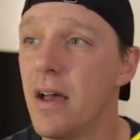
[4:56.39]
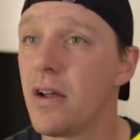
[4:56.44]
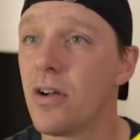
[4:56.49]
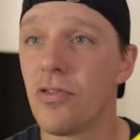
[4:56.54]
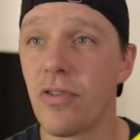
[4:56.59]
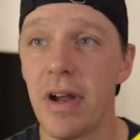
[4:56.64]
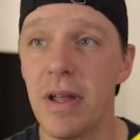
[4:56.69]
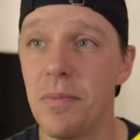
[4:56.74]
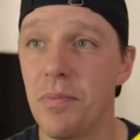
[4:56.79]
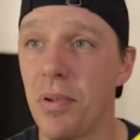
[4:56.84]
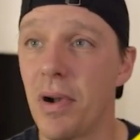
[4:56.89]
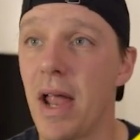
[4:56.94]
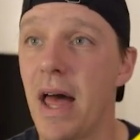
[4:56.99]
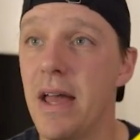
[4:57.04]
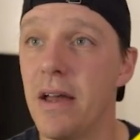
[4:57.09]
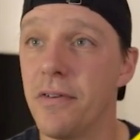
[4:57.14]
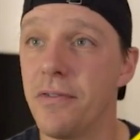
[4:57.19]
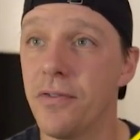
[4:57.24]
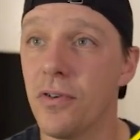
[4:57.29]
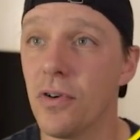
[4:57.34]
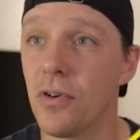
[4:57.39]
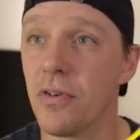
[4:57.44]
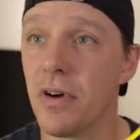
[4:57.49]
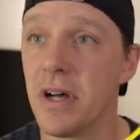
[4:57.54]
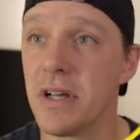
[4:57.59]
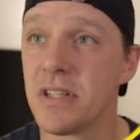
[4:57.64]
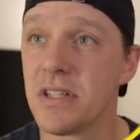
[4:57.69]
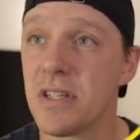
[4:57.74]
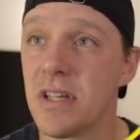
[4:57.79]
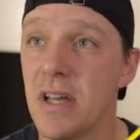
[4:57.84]
Great player for
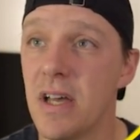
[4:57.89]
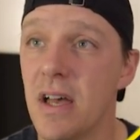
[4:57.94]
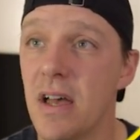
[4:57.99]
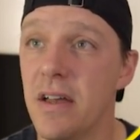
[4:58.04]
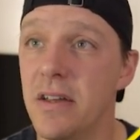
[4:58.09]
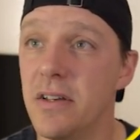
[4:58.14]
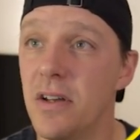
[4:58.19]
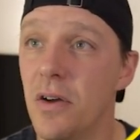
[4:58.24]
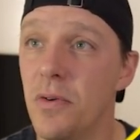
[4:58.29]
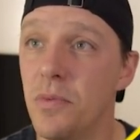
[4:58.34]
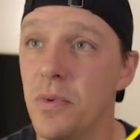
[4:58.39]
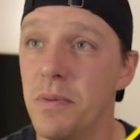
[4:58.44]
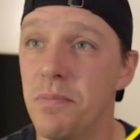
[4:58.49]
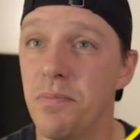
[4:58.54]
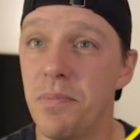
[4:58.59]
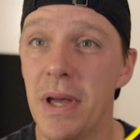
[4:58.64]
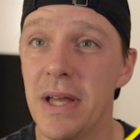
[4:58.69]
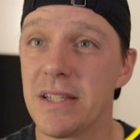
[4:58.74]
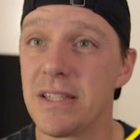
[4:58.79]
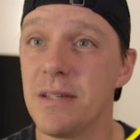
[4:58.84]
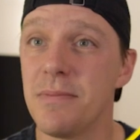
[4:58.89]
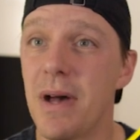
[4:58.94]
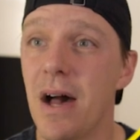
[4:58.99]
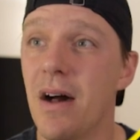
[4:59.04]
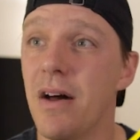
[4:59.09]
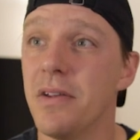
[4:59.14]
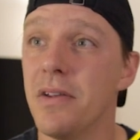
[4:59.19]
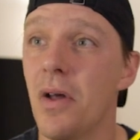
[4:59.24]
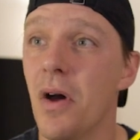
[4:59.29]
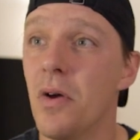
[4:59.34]
us. We picked him
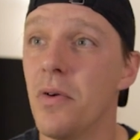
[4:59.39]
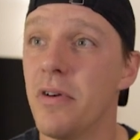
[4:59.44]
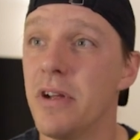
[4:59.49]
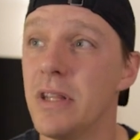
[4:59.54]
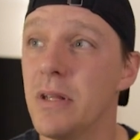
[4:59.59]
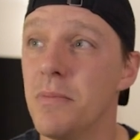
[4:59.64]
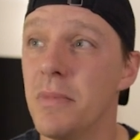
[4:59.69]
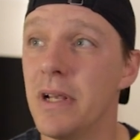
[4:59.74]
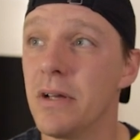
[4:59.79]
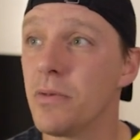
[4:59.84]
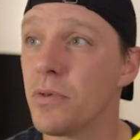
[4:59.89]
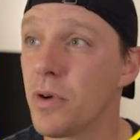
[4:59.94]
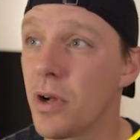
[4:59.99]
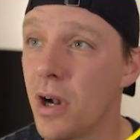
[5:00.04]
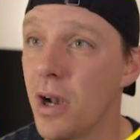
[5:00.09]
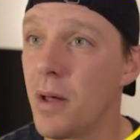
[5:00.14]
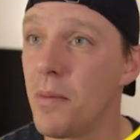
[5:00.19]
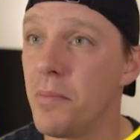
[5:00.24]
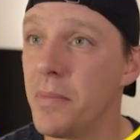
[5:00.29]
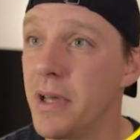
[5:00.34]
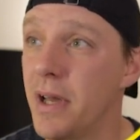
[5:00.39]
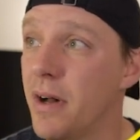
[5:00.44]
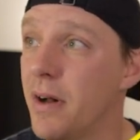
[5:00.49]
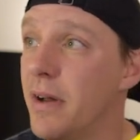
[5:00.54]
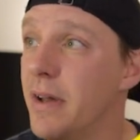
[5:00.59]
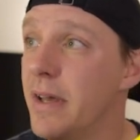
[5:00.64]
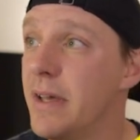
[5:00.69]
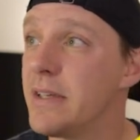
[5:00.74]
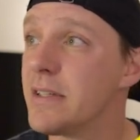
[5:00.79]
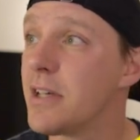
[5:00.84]
out of nowhere in the middle of Colombia.
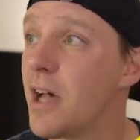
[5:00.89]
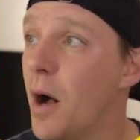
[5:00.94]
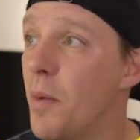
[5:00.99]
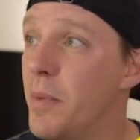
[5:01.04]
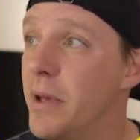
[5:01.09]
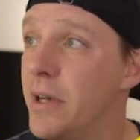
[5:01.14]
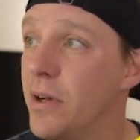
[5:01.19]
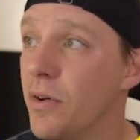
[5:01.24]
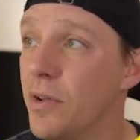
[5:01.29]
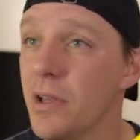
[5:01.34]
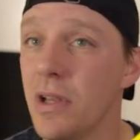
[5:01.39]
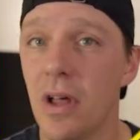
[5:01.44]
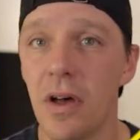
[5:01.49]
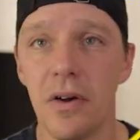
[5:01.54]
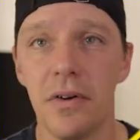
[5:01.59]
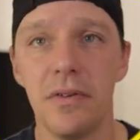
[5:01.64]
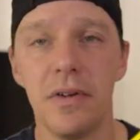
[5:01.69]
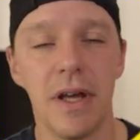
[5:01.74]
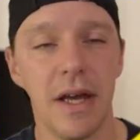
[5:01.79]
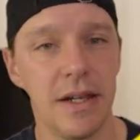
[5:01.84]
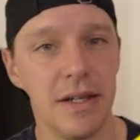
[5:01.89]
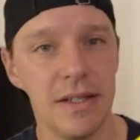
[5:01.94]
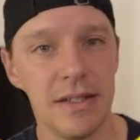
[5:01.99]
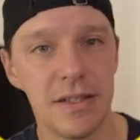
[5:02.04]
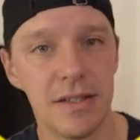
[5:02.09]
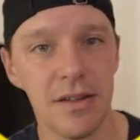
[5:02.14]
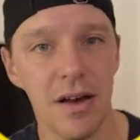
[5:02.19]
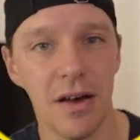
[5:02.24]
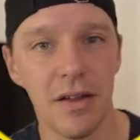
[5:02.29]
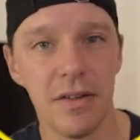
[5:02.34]
He's come in on loan and he's
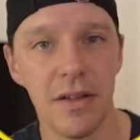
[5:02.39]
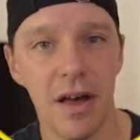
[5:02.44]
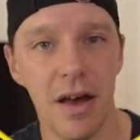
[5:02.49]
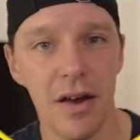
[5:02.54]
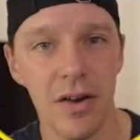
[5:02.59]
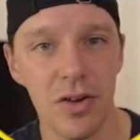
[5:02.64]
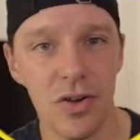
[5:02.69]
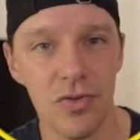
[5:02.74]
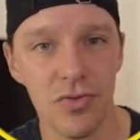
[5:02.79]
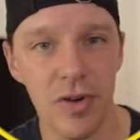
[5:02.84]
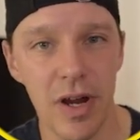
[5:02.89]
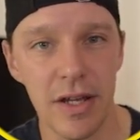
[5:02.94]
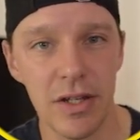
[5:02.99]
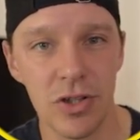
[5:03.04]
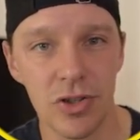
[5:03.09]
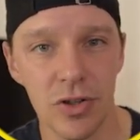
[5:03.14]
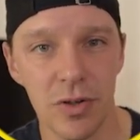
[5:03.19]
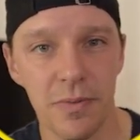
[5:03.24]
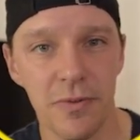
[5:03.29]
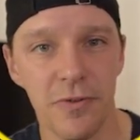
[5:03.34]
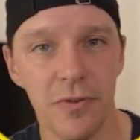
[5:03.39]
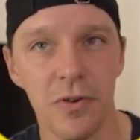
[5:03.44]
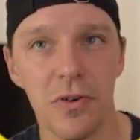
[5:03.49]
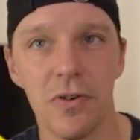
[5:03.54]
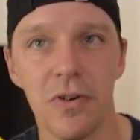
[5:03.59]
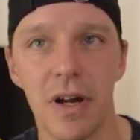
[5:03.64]
done a great job for